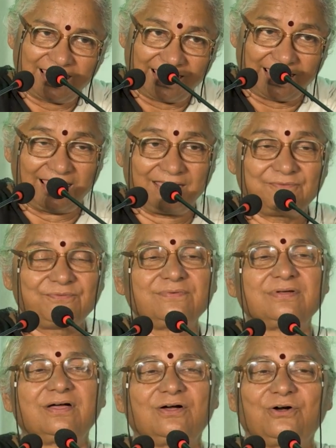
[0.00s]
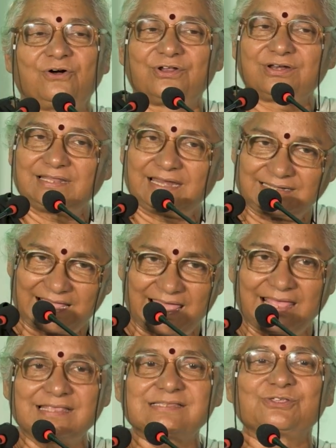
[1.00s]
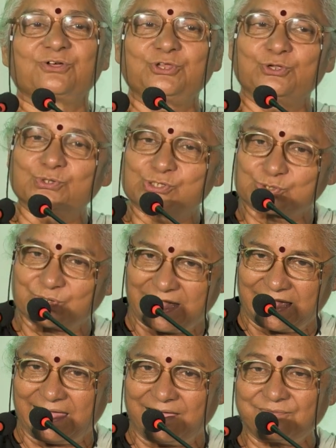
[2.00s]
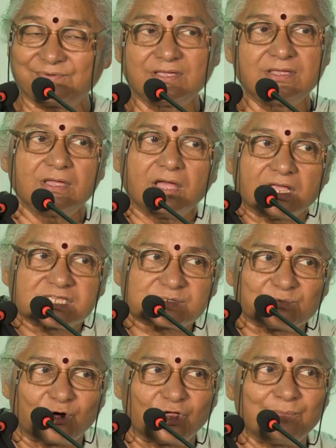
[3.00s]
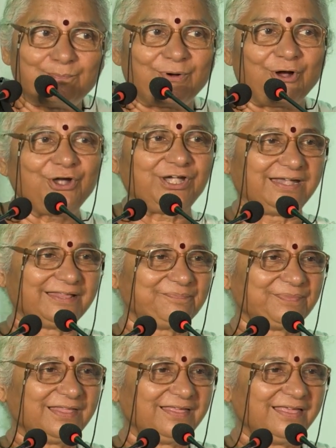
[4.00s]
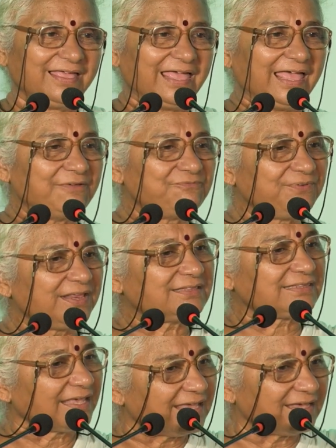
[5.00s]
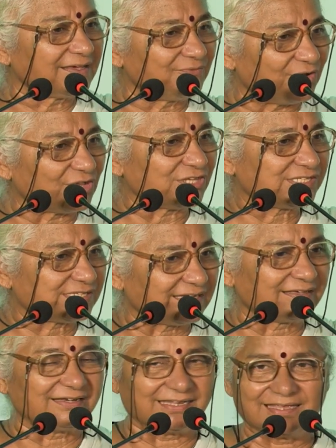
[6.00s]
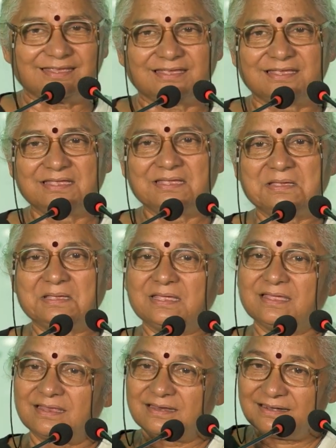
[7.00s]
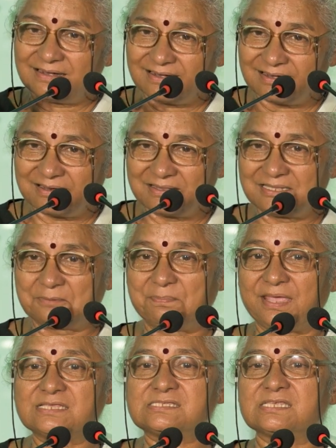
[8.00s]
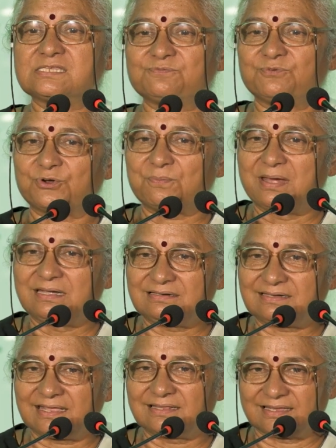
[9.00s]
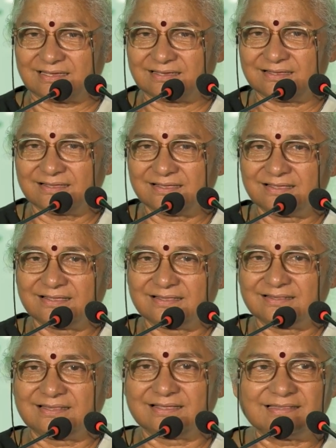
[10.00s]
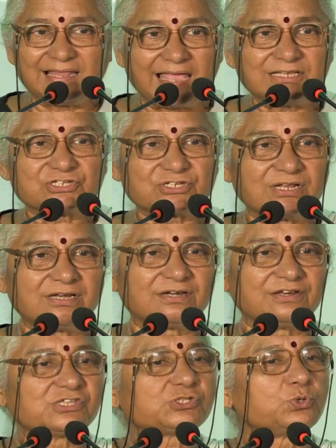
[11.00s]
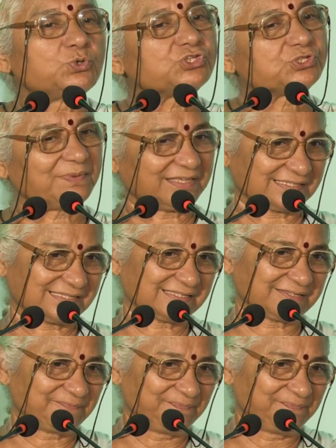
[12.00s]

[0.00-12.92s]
has or used to have a small pond, everything was really the basis for maintaining the natural resource base.